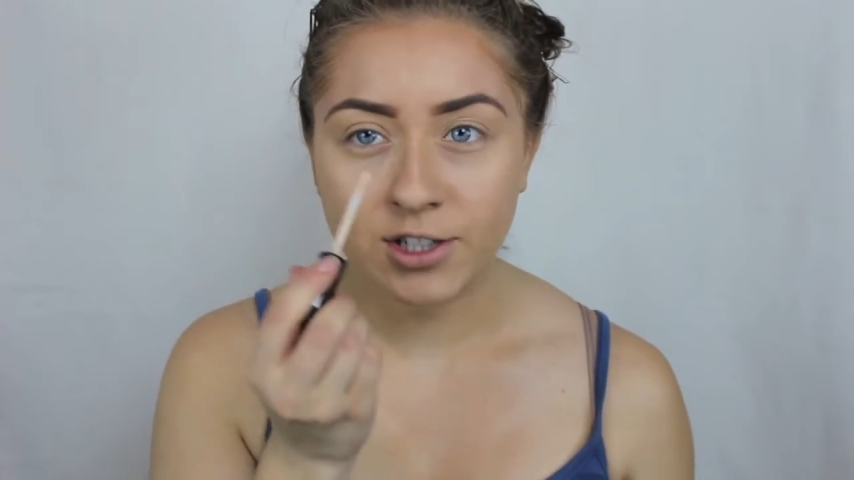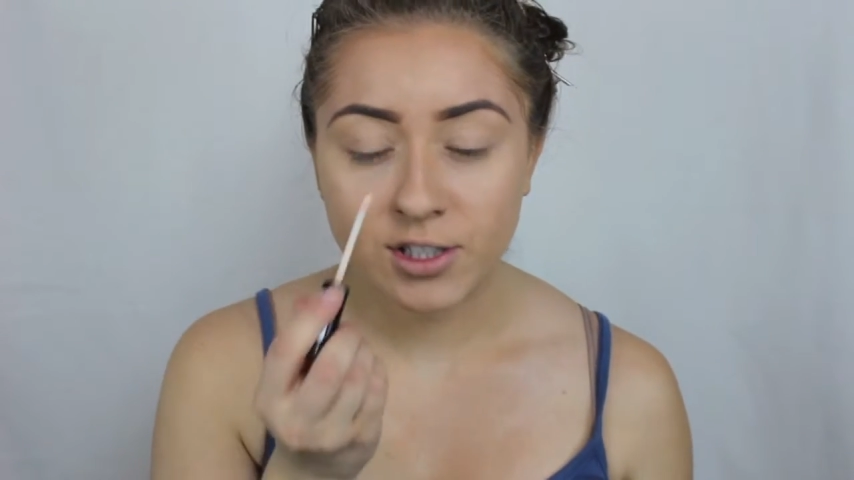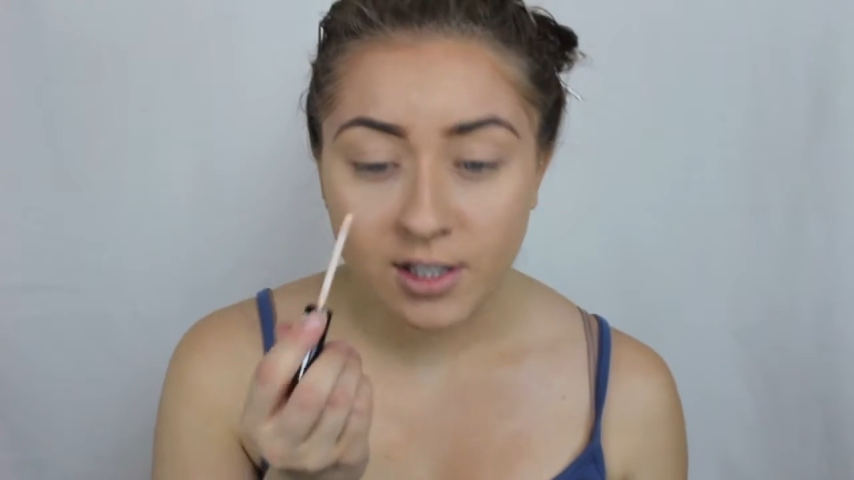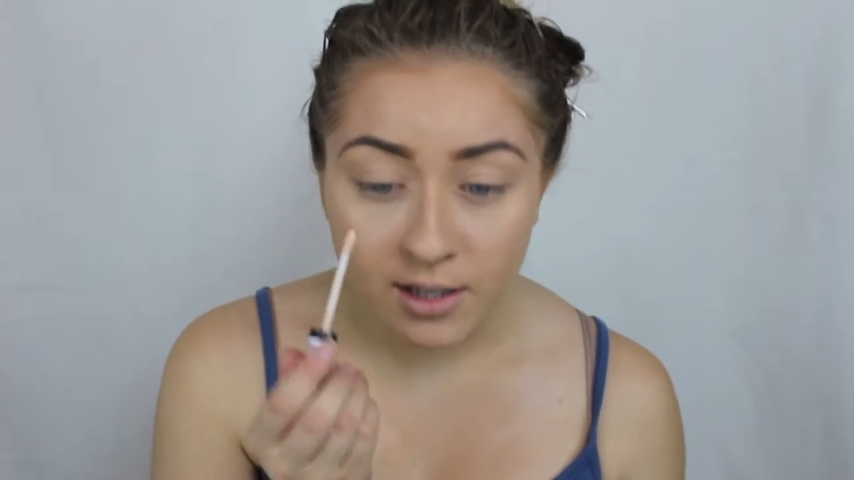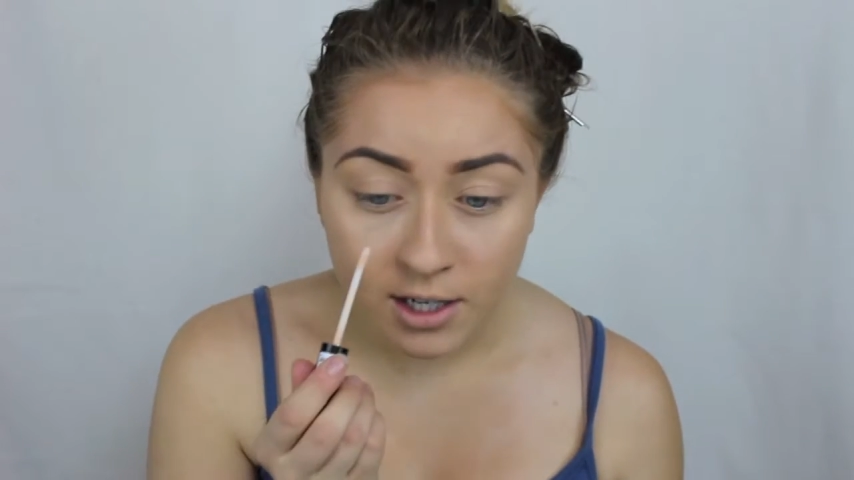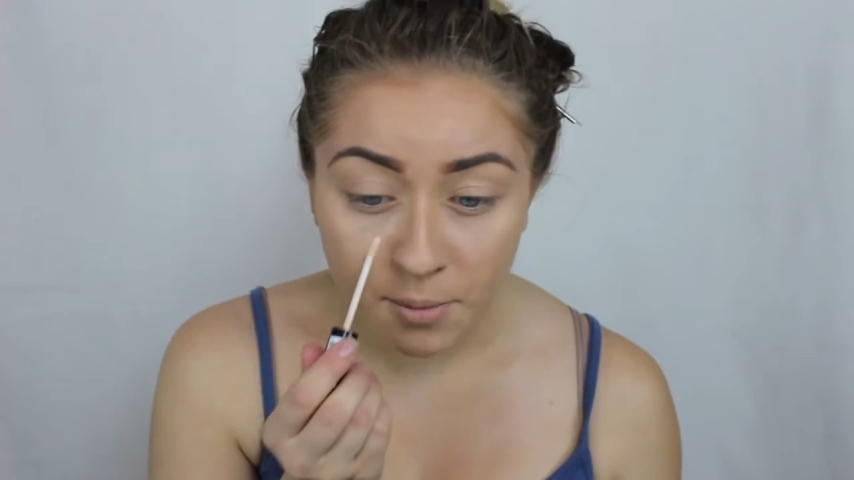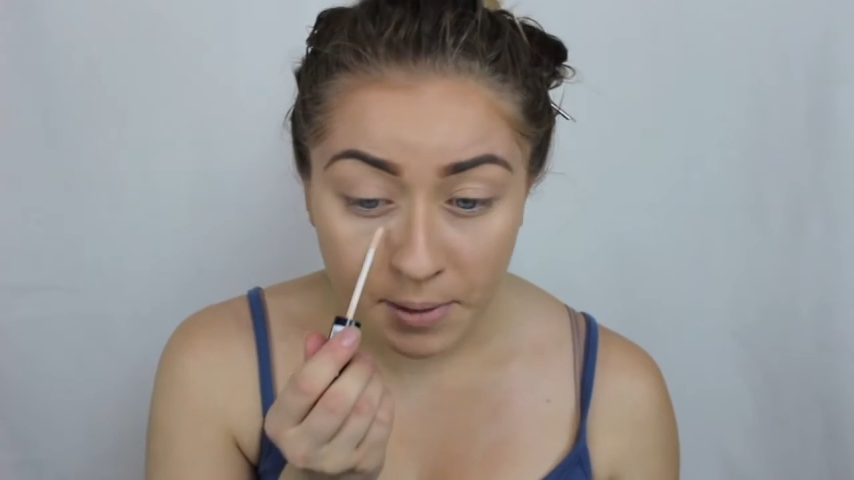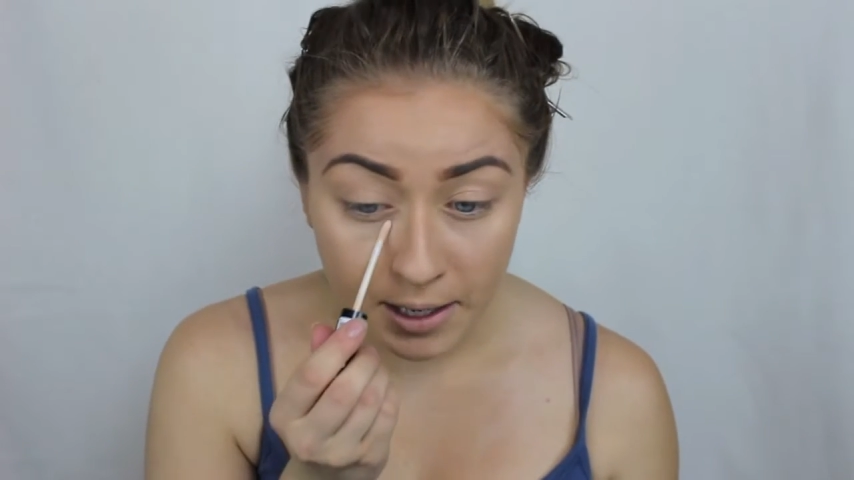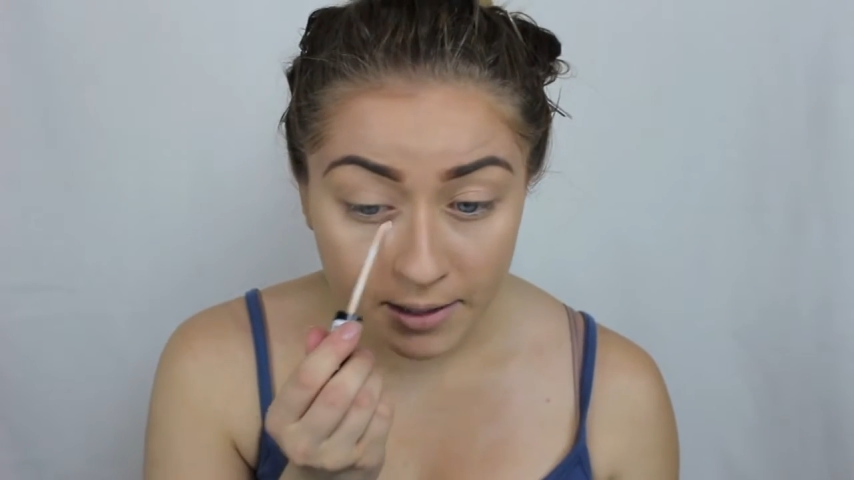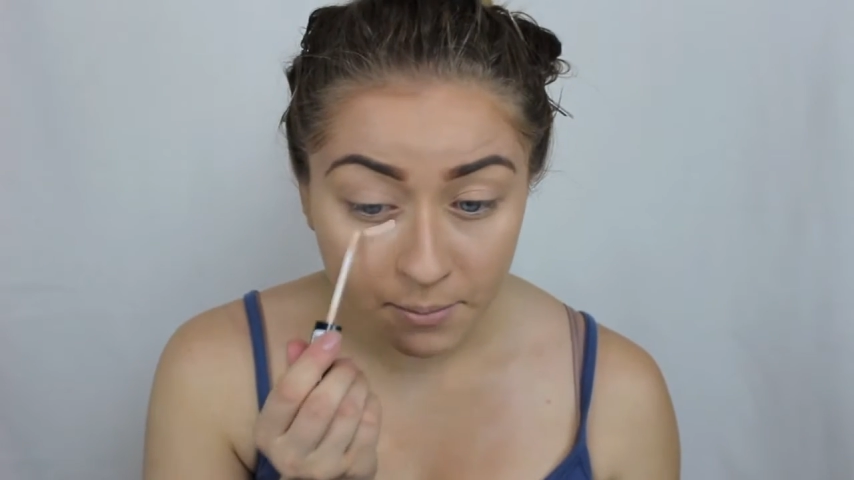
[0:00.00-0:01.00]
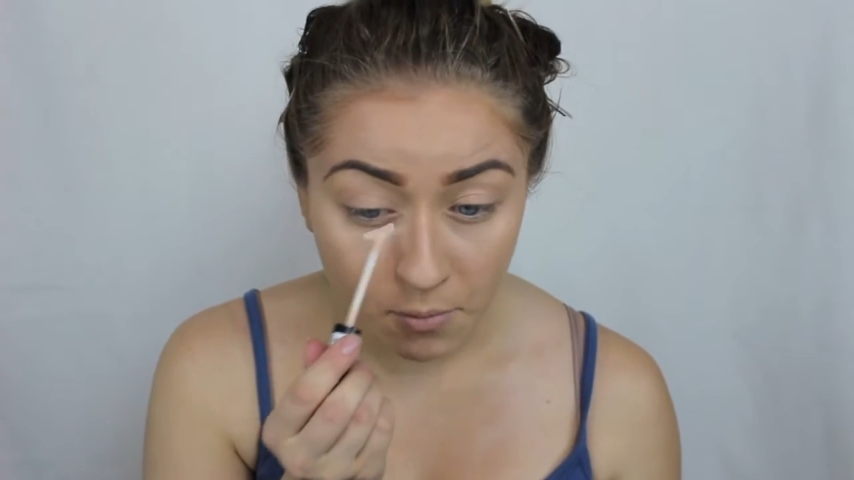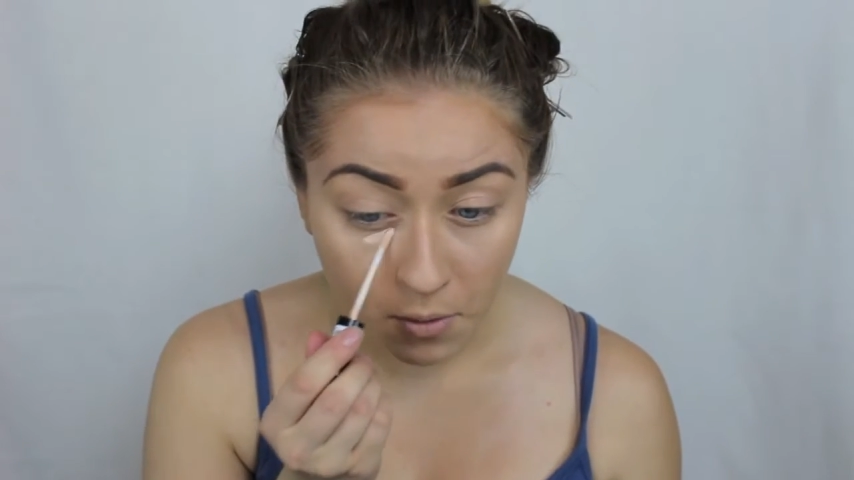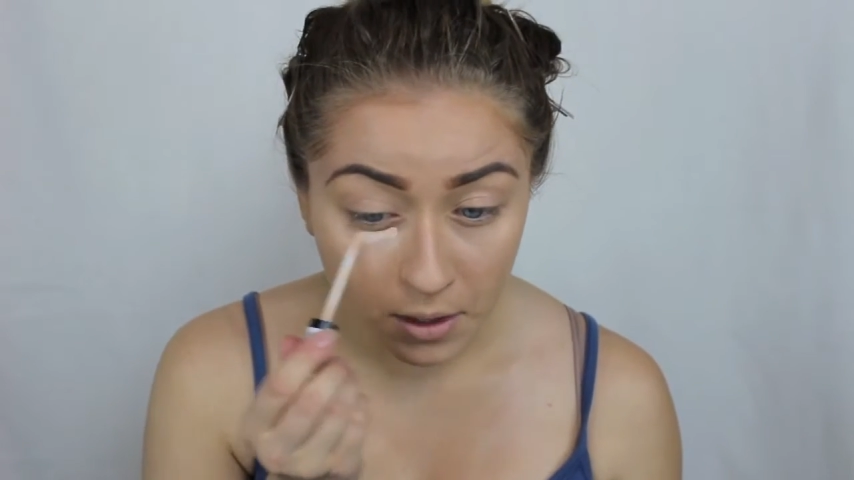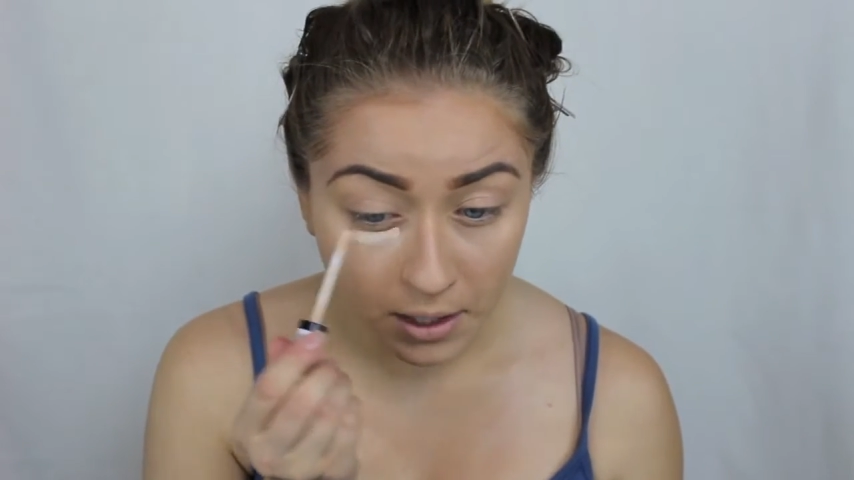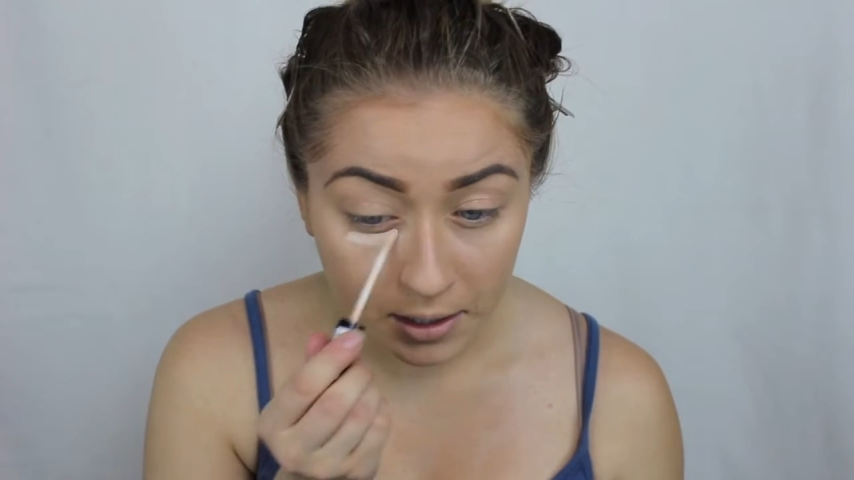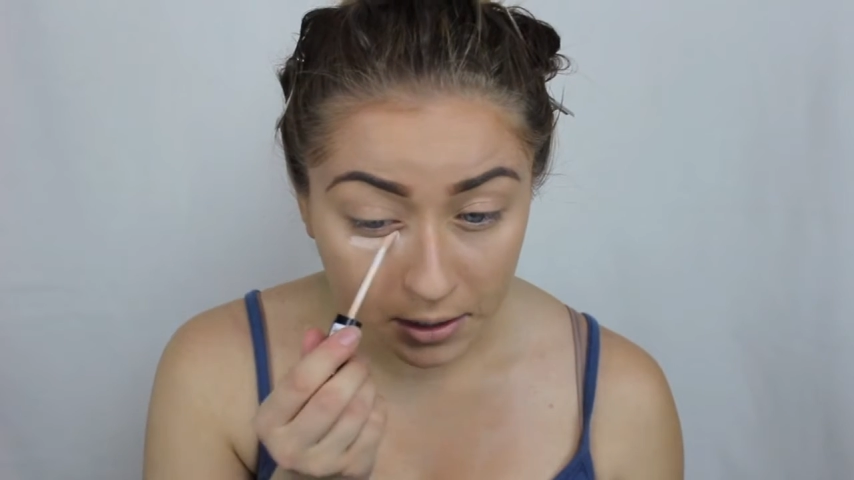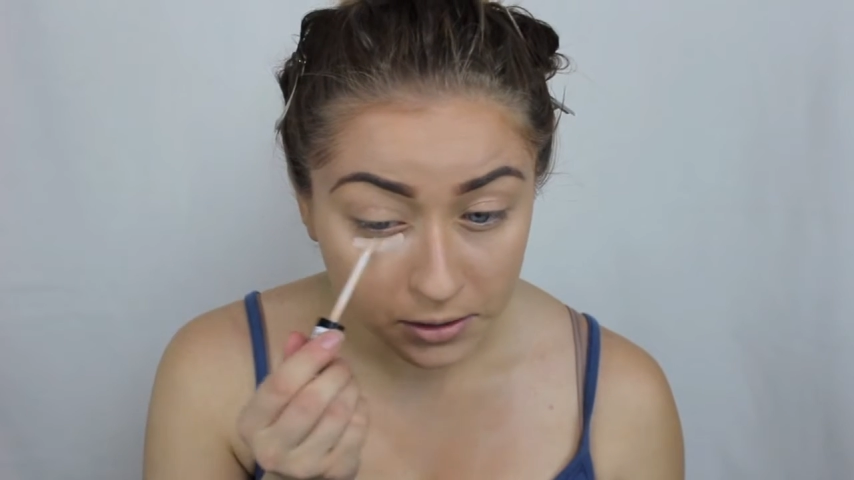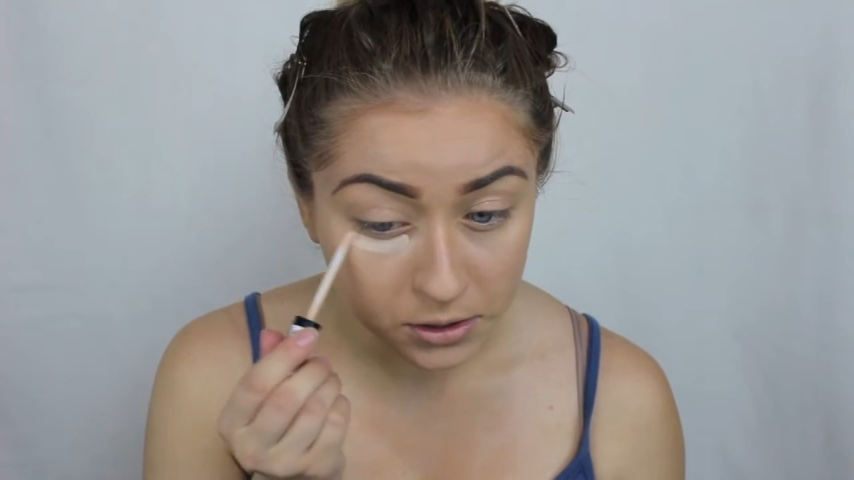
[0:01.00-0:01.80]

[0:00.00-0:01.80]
just a little bit more